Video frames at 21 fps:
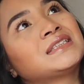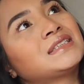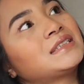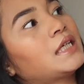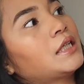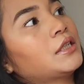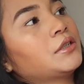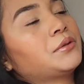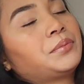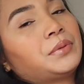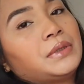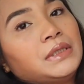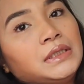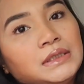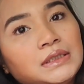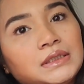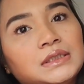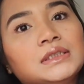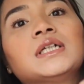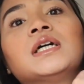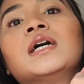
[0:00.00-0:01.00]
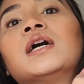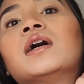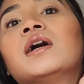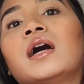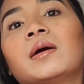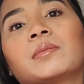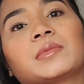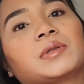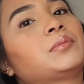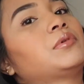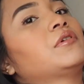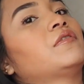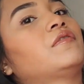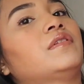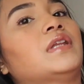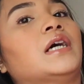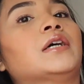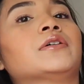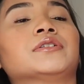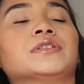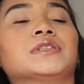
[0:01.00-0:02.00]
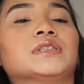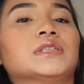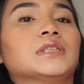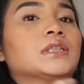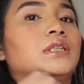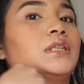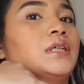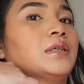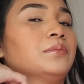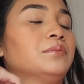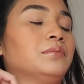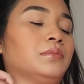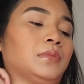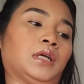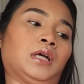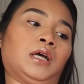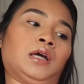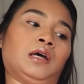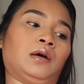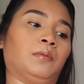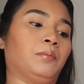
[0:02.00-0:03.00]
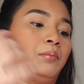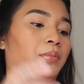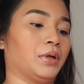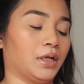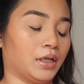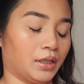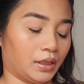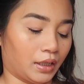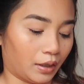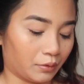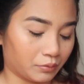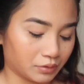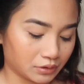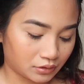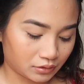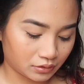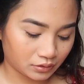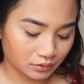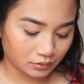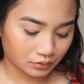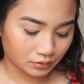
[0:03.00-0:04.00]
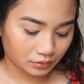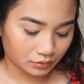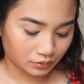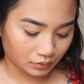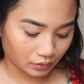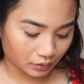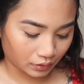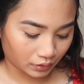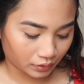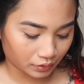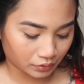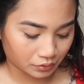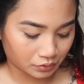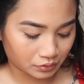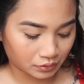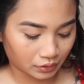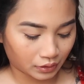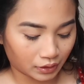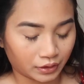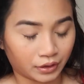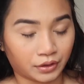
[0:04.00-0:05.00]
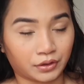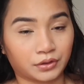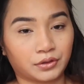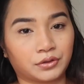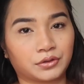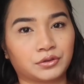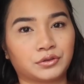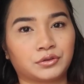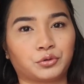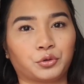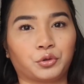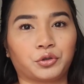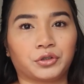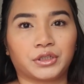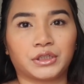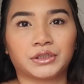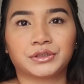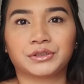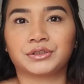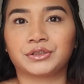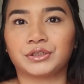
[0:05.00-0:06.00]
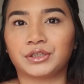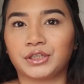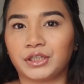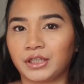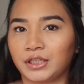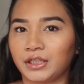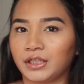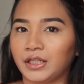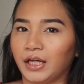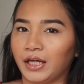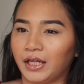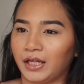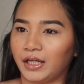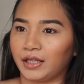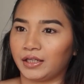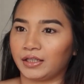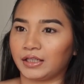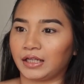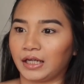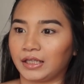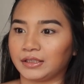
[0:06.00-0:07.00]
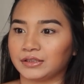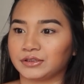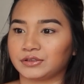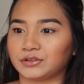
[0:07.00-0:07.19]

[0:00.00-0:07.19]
centerpiece. I'm going to put flowers in them. But I went to another store yesterday and I